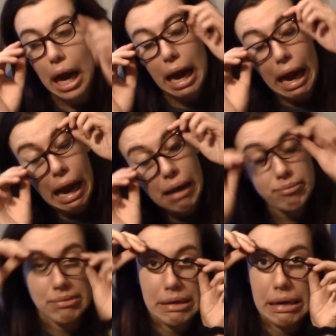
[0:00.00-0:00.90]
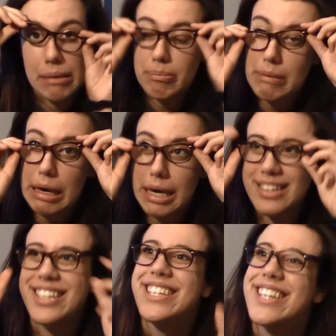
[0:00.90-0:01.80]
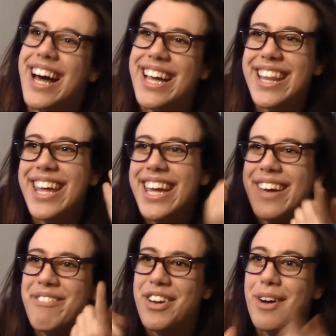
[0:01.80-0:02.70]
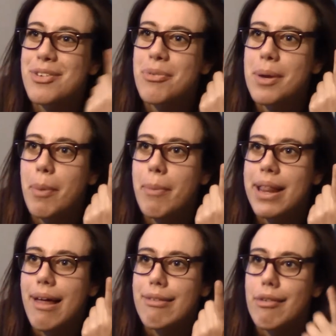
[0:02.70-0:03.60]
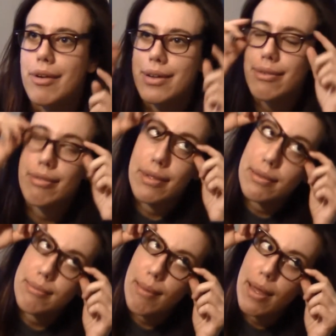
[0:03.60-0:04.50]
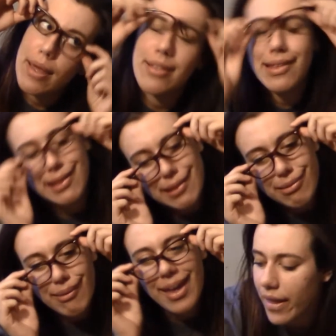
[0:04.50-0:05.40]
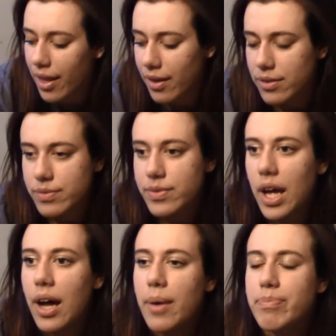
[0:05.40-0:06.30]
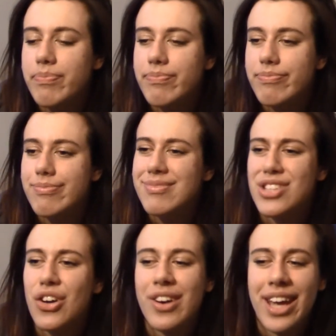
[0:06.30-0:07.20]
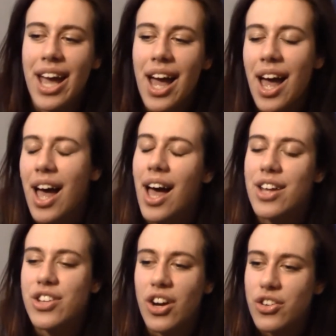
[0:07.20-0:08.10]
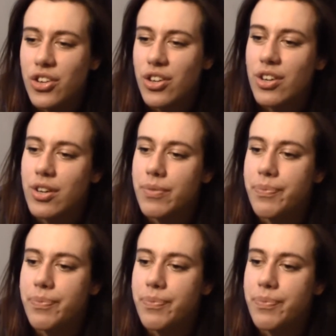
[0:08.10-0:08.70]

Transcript: I can like can't figure out which way to put my glasses on. Is it this way? Is it this way? Um, sorry. Dr.